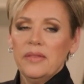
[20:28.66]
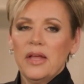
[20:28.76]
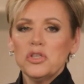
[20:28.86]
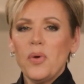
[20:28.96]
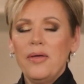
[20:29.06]

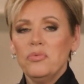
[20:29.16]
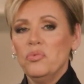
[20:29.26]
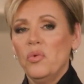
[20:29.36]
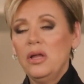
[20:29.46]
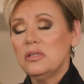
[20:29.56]
That's why
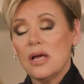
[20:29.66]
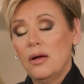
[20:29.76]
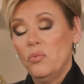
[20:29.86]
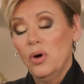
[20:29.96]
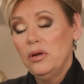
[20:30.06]
one
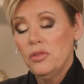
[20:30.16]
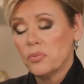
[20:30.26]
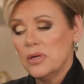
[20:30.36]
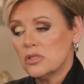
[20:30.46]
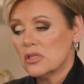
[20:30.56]
time, one of
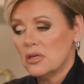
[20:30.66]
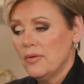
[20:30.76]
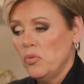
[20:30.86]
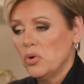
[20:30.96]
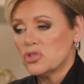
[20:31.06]
the reasons the
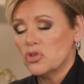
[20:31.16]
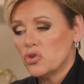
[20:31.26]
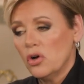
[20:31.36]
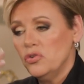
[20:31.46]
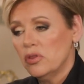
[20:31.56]
devil wants to
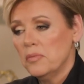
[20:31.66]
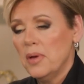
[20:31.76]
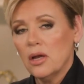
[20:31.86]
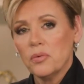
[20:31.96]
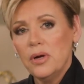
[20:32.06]
draw you in the
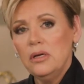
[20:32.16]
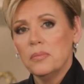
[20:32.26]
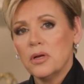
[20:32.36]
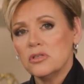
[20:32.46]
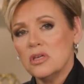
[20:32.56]
mental
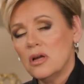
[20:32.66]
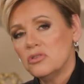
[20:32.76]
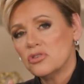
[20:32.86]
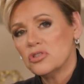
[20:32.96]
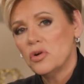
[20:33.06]
arena because he
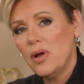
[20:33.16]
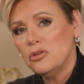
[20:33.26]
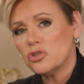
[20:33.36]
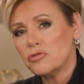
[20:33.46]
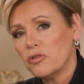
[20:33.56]
knows there's no
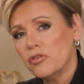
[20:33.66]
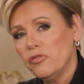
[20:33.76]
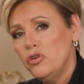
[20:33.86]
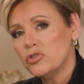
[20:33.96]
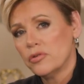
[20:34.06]
answers for your
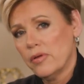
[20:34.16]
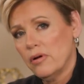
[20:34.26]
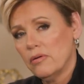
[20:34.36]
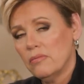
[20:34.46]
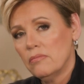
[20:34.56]
future
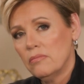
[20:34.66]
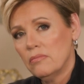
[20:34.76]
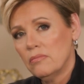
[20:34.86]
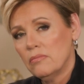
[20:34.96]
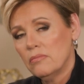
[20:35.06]
there.
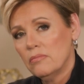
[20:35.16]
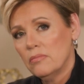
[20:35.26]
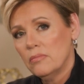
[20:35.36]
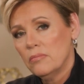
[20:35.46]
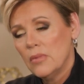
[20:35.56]

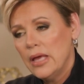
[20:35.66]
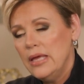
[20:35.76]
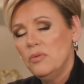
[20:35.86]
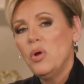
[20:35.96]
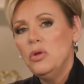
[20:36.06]

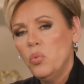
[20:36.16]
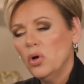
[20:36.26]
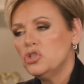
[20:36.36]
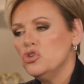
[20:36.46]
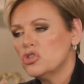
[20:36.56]
He, he
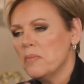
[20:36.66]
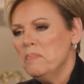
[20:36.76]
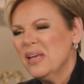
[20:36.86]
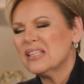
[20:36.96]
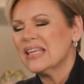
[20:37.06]
wants you to
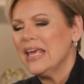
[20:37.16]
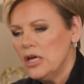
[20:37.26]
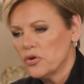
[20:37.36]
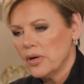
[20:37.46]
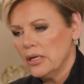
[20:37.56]
miss
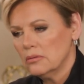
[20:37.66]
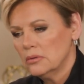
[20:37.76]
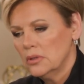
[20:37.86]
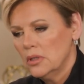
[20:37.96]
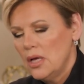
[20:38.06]
hearing
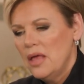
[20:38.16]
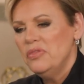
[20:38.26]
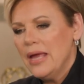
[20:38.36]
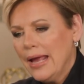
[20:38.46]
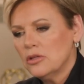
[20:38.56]

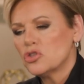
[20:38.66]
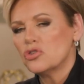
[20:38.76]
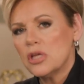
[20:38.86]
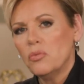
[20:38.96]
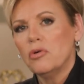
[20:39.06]
yes. the
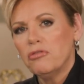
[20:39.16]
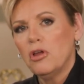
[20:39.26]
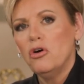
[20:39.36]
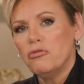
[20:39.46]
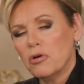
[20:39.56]
answers that will
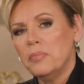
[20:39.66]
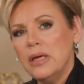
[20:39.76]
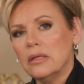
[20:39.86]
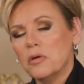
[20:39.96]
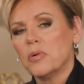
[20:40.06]
flow from
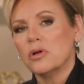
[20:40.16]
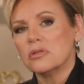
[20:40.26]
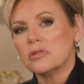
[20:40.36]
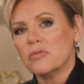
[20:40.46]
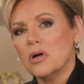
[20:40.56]
being in the
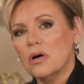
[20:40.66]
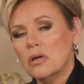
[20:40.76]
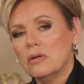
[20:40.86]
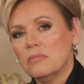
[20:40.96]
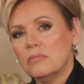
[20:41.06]
presence of
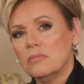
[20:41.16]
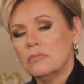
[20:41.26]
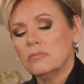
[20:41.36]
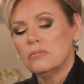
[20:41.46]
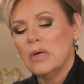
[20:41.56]
God. Amen.
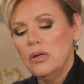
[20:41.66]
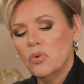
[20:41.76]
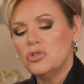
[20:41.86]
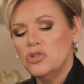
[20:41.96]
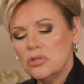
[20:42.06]
He
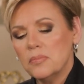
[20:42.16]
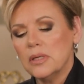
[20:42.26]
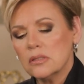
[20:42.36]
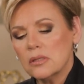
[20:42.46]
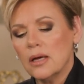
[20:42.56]
wants you to
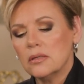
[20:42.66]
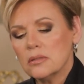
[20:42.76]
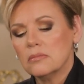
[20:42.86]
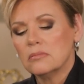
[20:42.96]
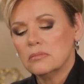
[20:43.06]
miss that.
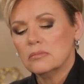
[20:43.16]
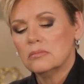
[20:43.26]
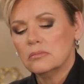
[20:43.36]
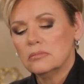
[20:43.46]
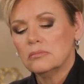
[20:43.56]
Yes.